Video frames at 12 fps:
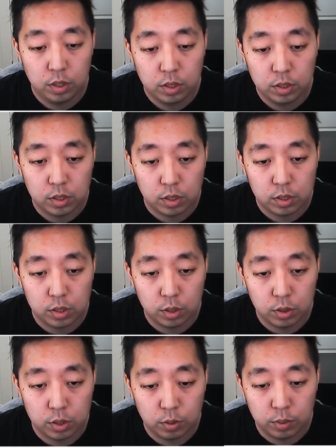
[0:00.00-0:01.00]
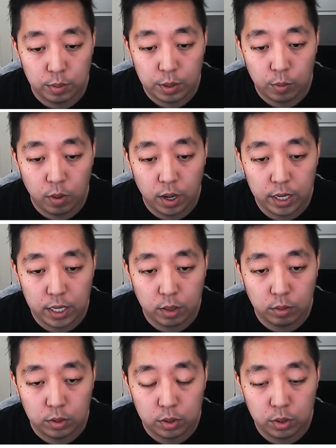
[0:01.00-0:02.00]
So the solution would be y
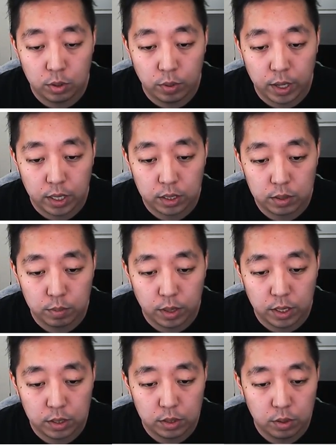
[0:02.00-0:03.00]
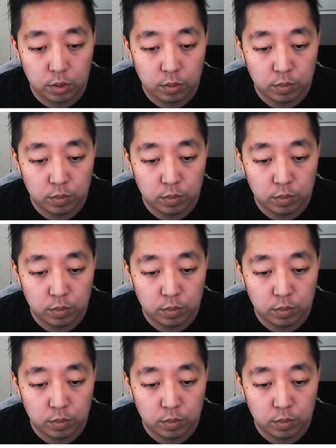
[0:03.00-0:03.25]
equals 2x minus 2.